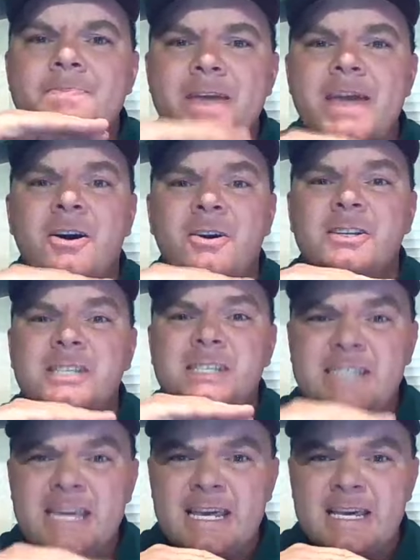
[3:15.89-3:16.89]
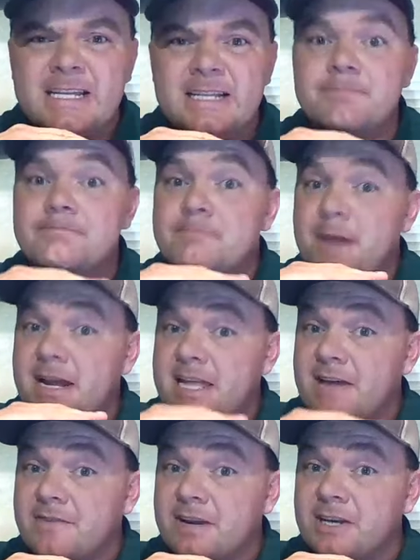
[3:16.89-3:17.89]
they are still, by
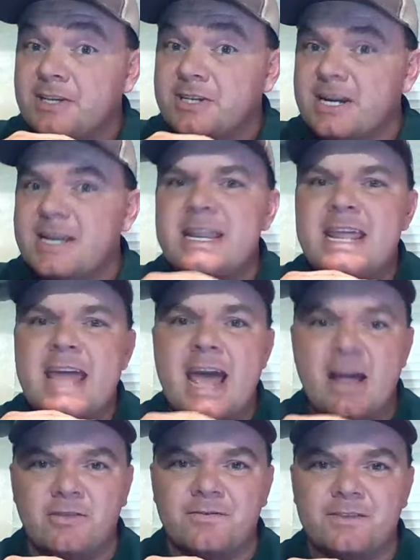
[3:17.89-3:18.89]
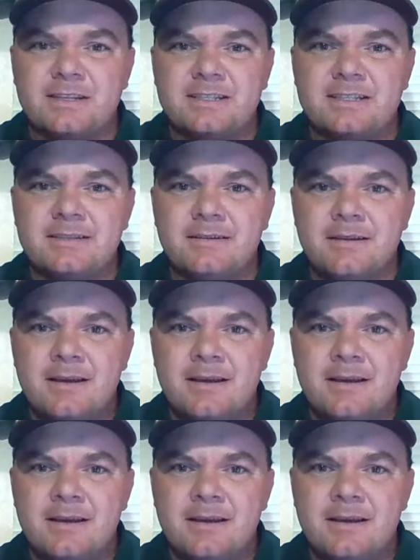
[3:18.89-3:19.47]
definition, elephants.